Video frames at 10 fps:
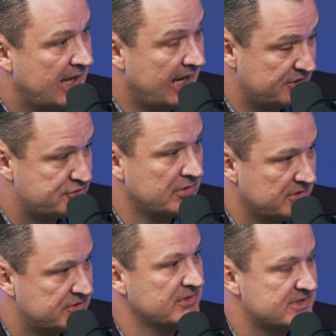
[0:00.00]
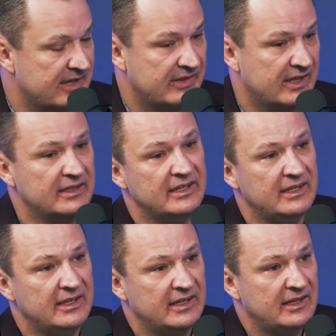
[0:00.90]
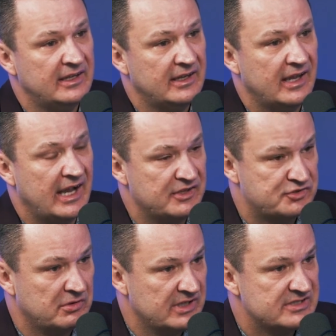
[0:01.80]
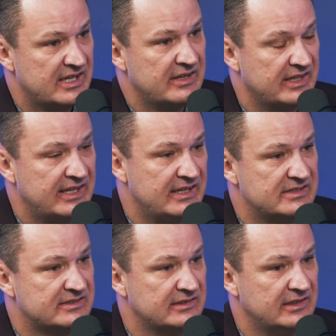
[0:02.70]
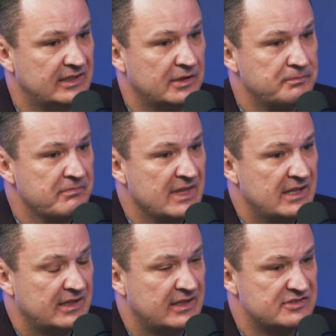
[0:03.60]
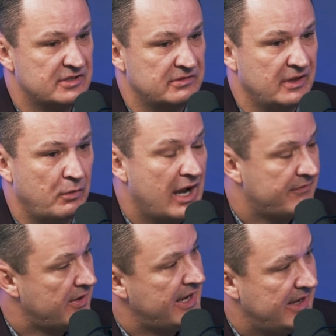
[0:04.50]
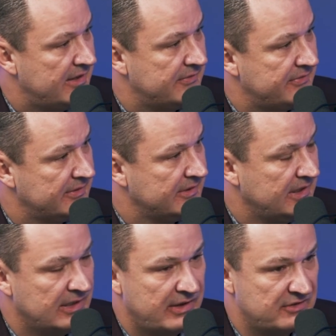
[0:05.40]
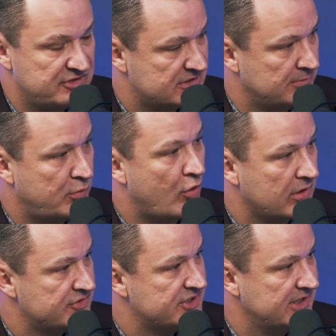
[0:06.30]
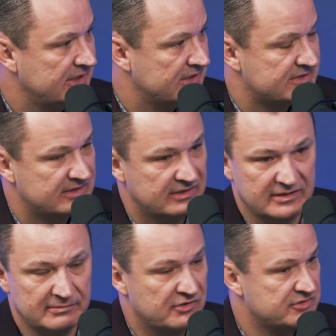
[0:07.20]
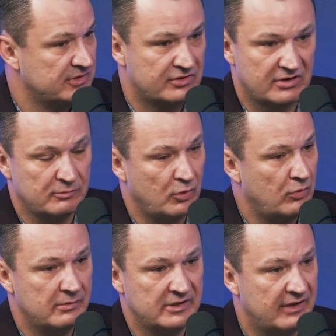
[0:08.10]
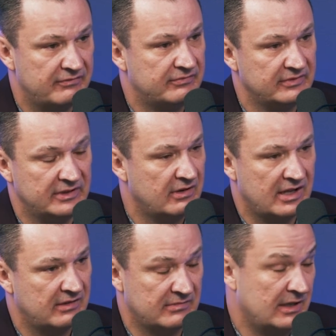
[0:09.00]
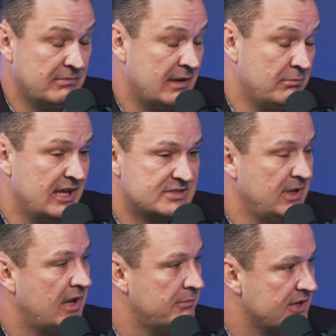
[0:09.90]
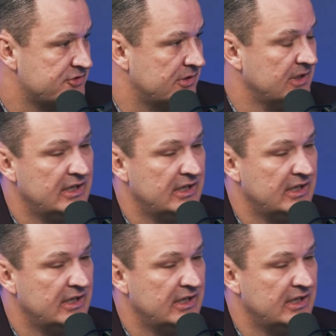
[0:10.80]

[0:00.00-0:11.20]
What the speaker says: I could truly, truly say that. I could truly say that he's, because the wife I have, how just supportive she is, the most incredible woman I'm blessed beyond measure.